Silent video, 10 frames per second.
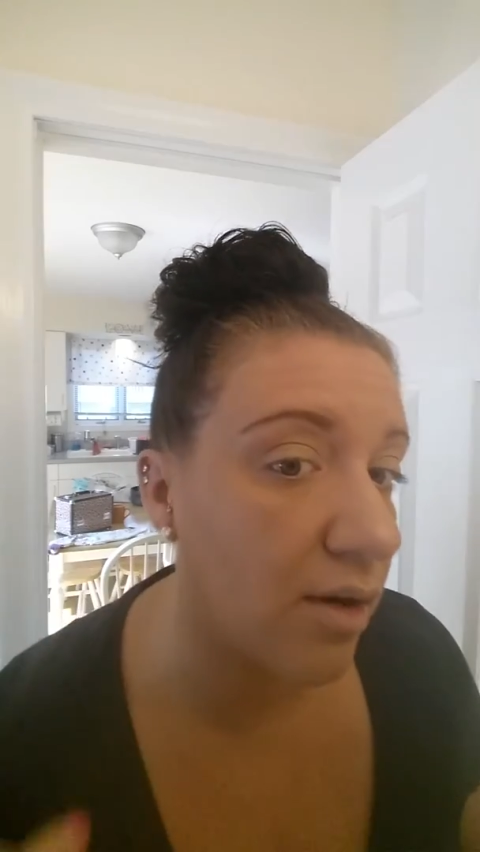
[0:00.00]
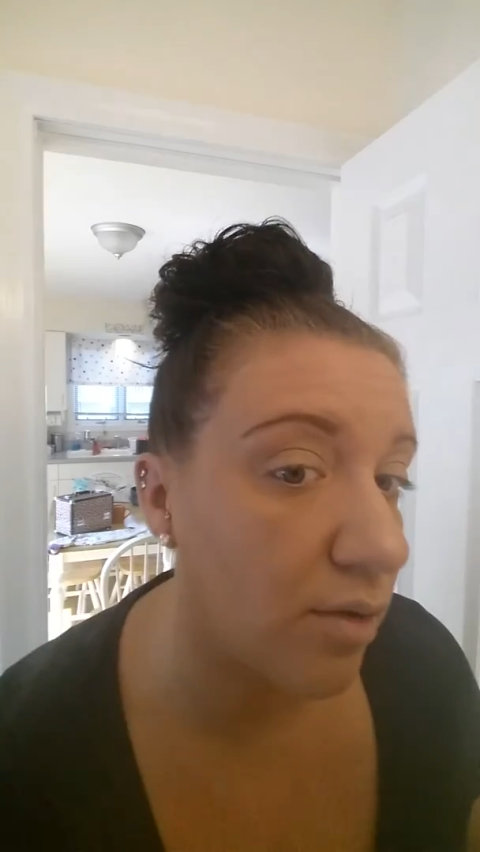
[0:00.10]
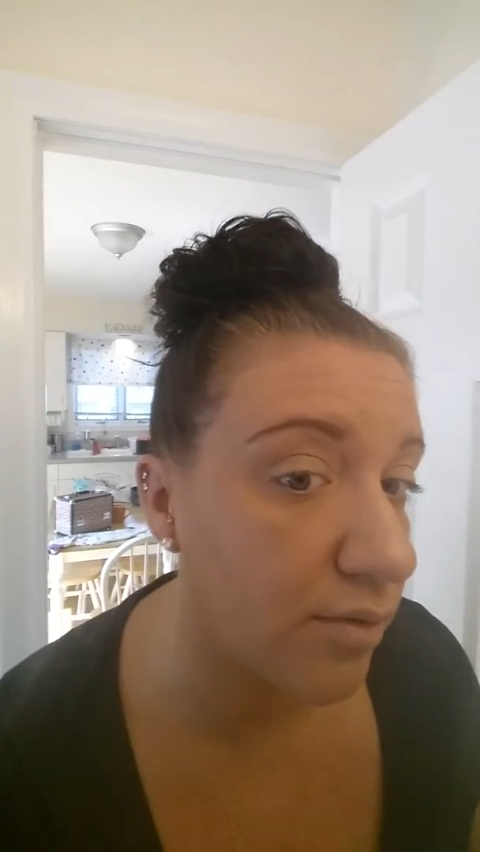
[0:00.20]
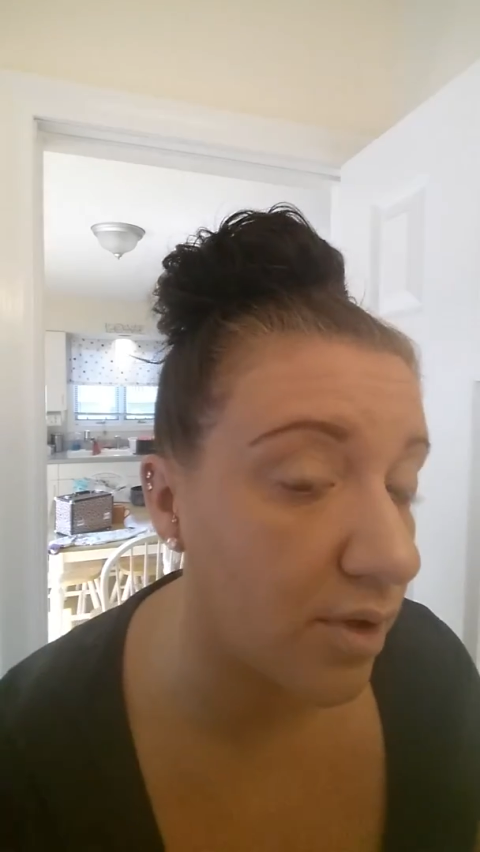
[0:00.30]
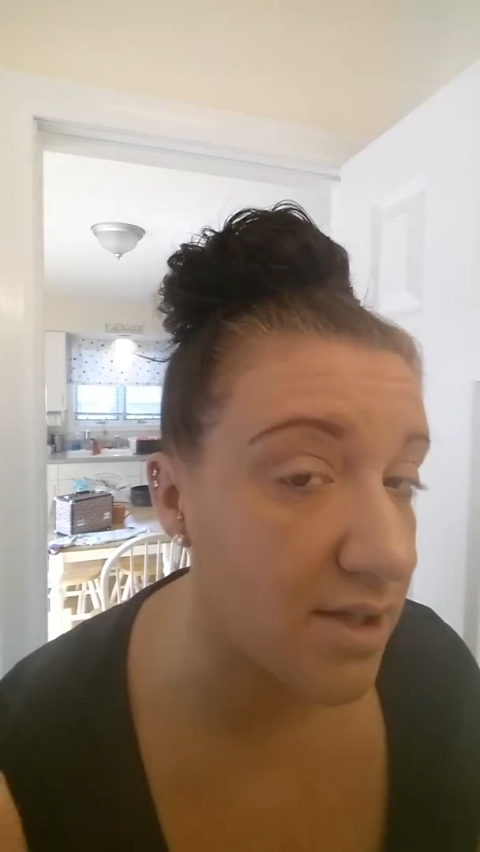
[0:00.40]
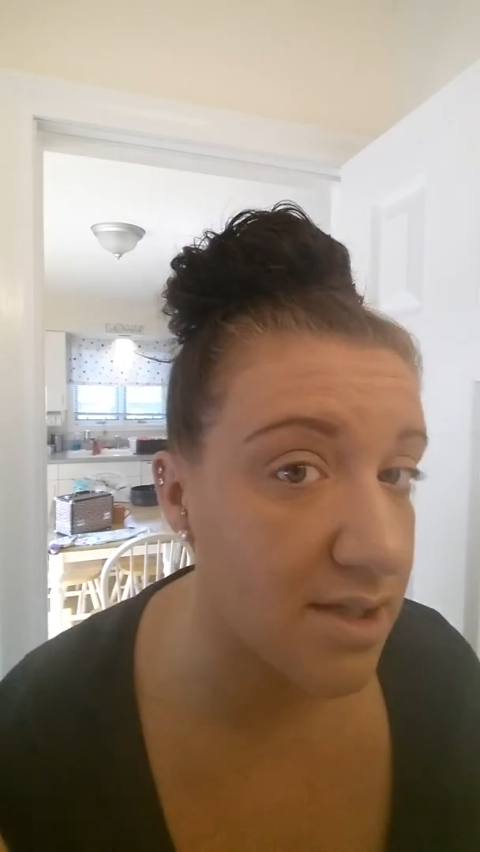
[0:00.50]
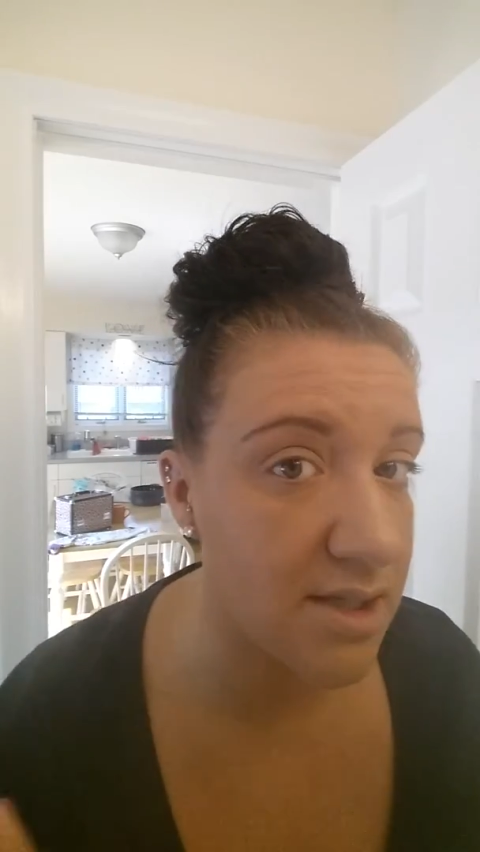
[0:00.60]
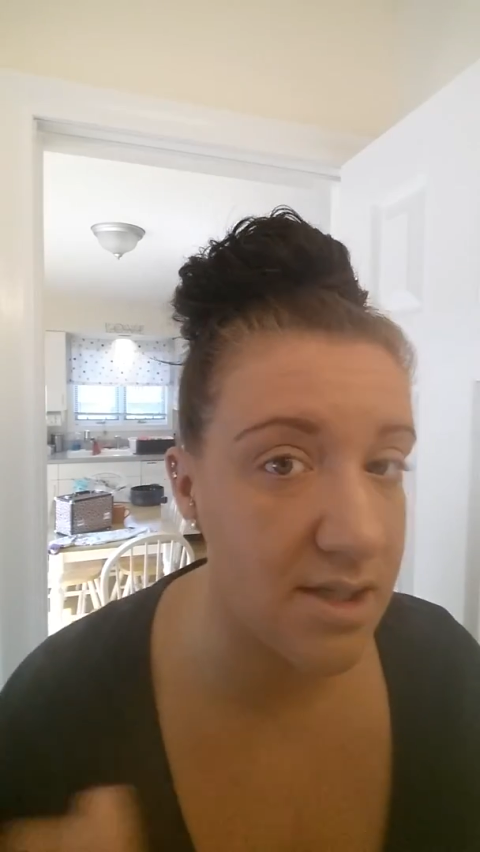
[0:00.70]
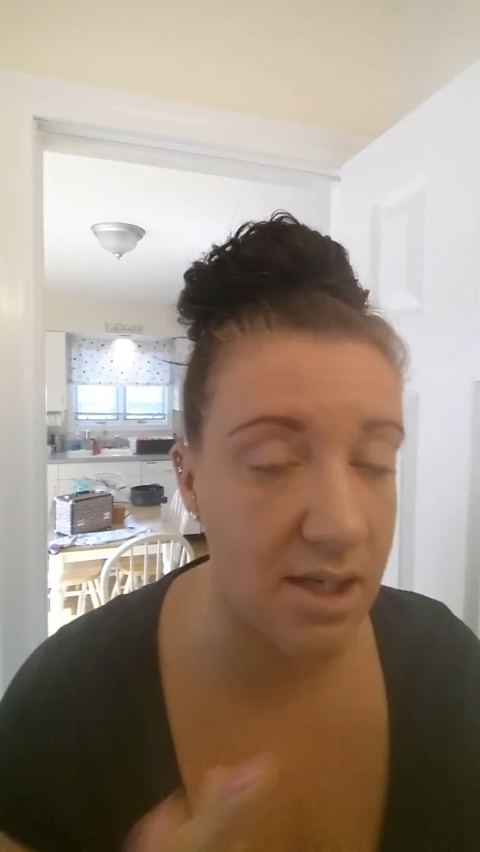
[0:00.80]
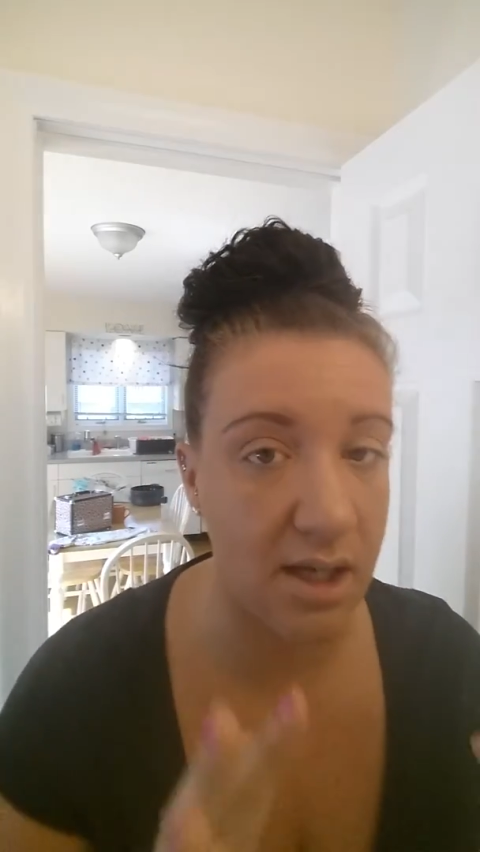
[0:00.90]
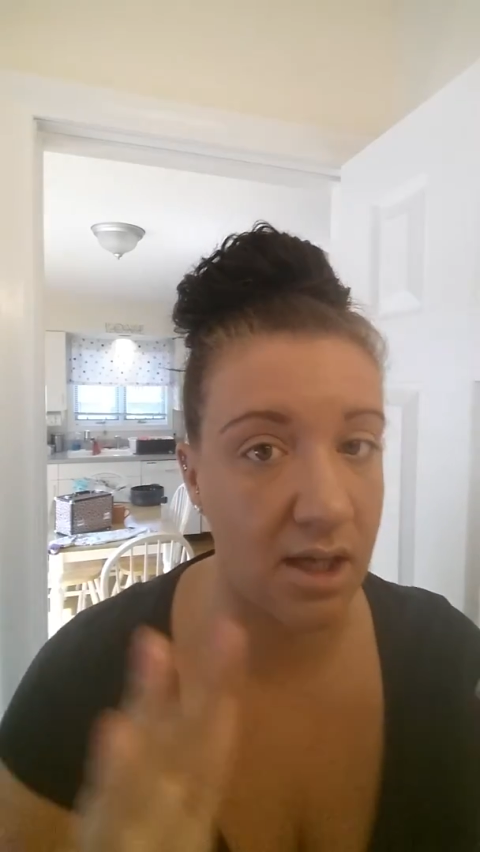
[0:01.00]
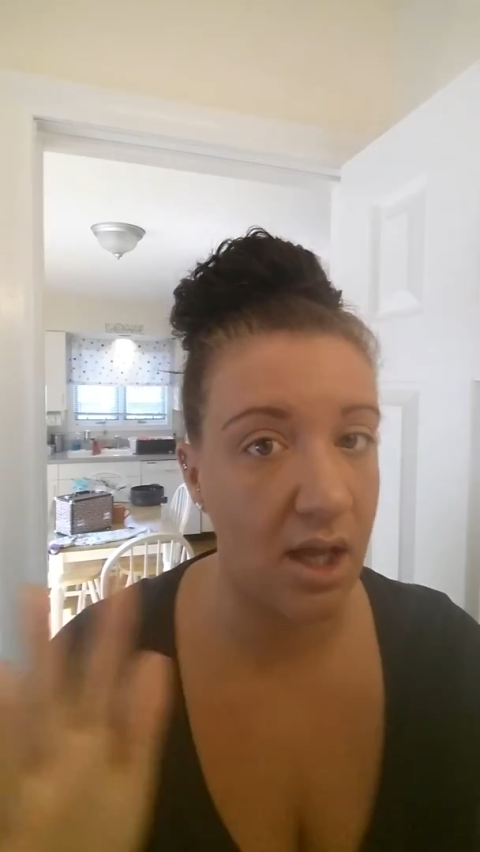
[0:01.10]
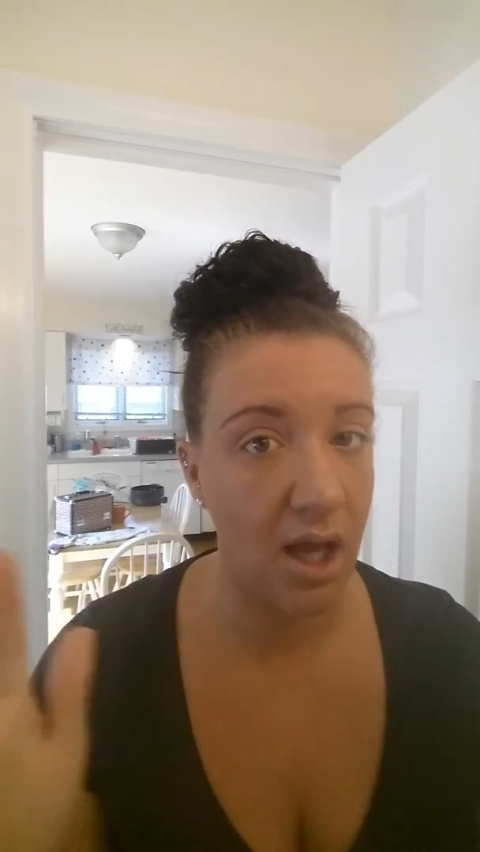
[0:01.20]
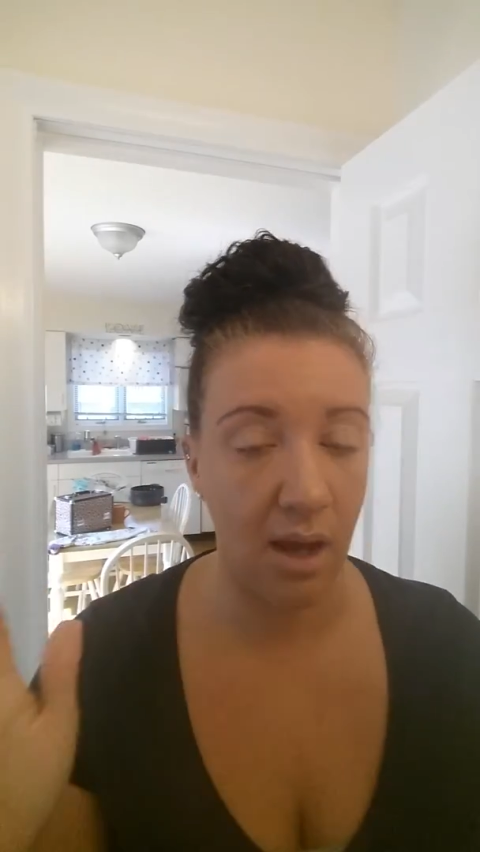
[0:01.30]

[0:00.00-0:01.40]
I don't know if you guys can see it.